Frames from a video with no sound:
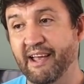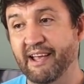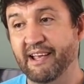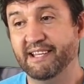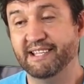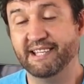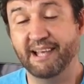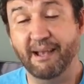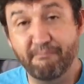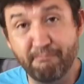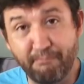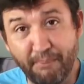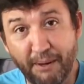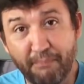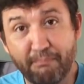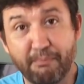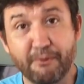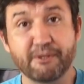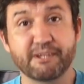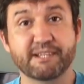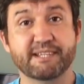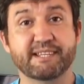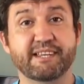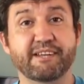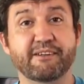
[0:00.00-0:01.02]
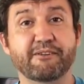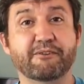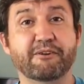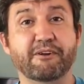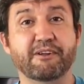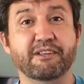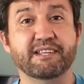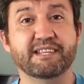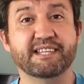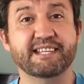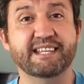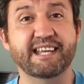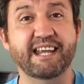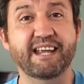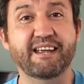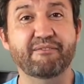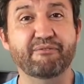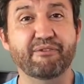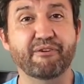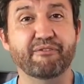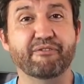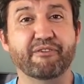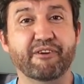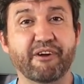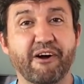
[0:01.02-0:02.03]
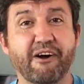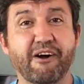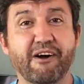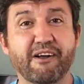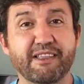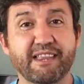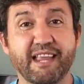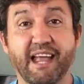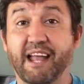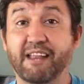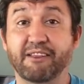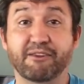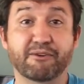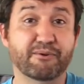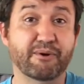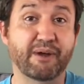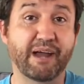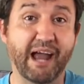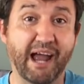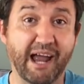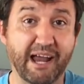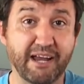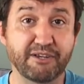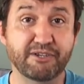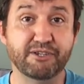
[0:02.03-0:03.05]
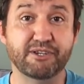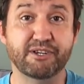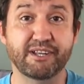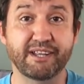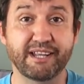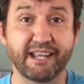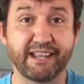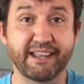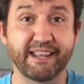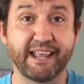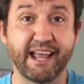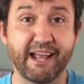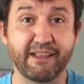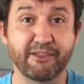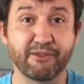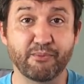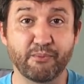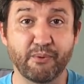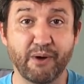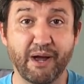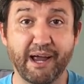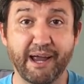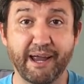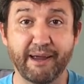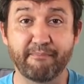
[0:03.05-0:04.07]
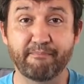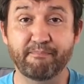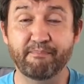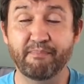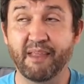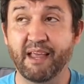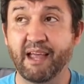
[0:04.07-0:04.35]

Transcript: Some people still conceive of God and creation in that way.